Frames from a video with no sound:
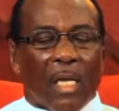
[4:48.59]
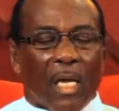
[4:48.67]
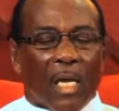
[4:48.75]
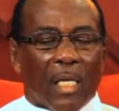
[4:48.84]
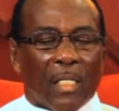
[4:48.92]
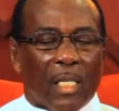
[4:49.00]

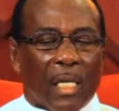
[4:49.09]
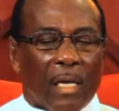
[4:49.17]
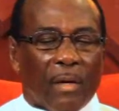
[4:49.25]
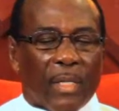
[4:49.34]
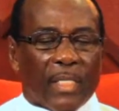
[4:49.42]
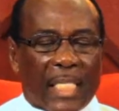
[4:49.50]
and
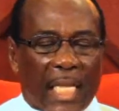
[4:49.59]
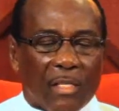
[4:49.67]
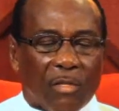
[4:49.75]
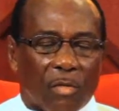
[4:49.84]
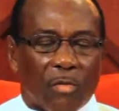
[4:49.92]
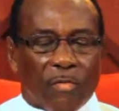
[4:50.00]
um, I
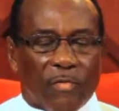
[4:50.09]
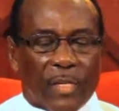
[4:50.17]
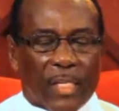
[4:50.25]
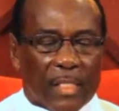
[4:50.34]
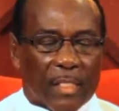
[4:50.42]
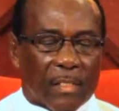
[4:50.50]
start all over,
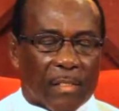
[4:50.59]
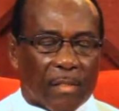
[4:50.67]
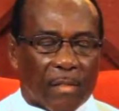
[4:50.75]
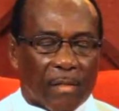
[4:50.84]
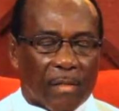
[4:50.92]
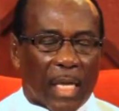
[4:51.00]
and
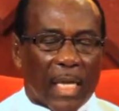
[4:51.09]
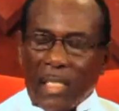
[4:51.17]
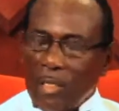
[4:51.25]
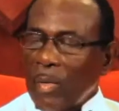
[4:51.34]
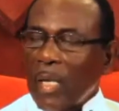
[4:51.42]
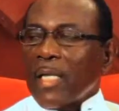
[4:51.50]
I
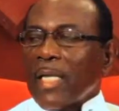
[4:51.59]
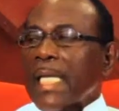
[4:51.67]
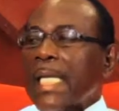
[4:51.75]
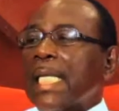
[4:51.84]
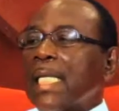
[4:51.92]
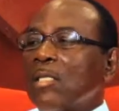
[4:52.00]
did well
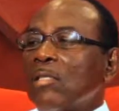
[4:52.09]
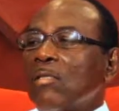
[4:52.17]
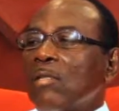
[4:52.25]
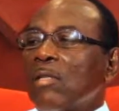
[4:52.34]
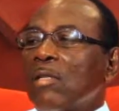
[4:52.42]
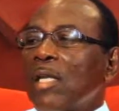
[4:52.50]
again,
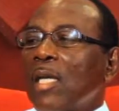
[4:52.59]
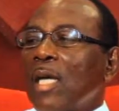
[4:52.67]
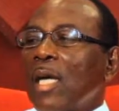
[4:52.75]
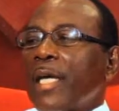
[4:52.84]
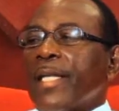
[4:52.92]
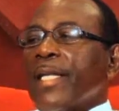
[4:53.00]

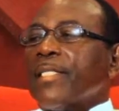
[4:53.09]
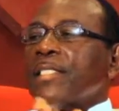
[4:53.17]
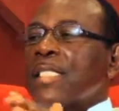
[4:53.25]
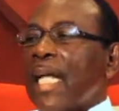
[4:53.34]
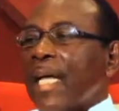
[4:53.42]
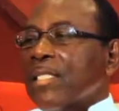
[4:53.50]
and I
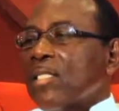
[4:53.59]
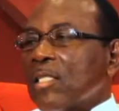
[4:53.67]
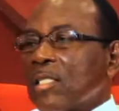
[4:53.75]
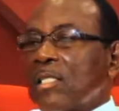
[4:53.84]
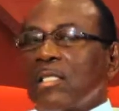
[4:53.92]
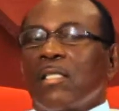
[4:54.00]
started
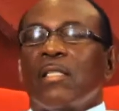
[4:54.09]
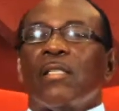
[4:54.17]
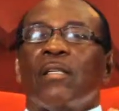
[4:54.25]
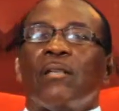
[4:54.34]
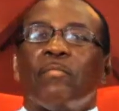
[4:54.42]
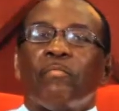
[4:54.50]

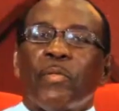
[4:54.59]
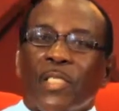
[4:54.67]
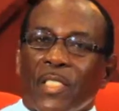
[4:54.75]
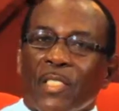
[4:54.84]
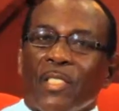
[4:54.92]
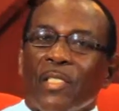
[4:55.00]

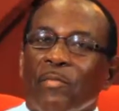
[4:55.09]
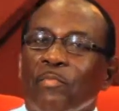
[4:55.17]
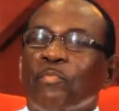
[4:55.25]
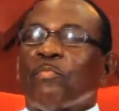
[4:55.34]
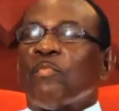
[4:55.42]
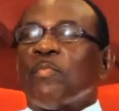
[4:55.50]
purchasing
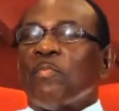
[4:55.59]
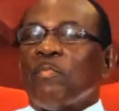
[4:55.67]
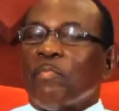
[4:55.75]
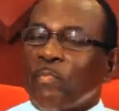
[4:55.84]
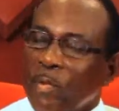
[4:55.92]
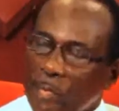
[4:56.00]

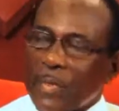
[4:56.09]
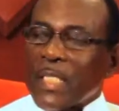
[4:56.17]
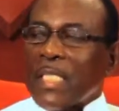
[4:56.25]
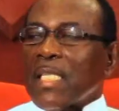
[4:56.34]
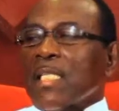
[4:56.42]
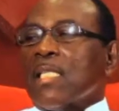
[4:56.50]

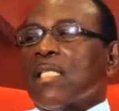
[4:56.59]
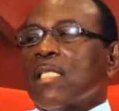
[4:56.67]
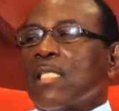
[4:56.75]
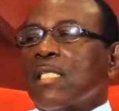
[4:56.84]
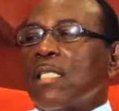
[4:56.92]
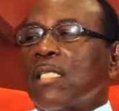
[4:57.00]
property again.
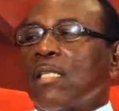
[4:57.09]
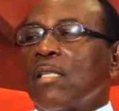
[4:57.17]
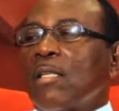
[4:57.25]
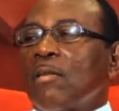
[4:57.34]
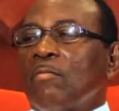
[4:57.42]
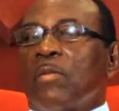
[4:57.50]

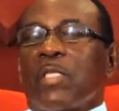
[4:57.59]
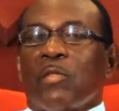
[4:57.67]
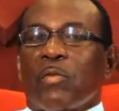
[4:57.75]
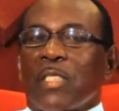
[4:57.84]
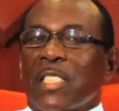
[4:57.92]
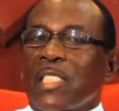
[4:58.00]
But it
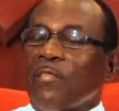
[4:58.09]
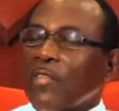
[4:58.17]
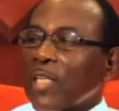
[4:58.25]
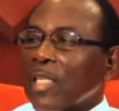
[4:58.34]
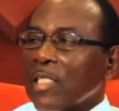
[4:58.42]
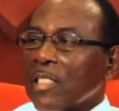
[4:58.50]
was
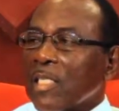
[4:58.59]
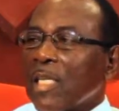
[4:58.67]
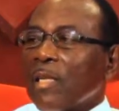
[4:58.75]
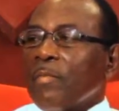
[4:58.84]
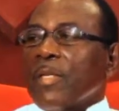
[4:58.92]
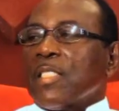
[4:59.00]
difficult
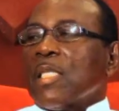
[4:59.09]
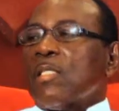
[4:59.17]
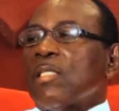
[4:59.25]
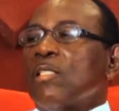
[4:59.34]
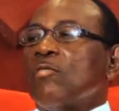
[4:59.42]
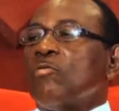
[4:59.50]
because I
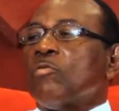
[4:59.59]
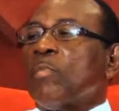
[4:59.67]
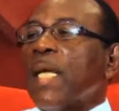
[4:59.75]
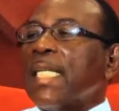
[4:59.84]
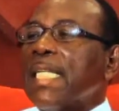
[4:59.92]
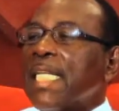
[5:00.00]
couldn't use
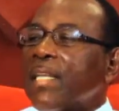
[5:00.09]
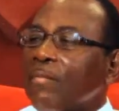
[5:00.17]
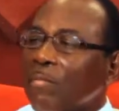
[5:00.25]
my name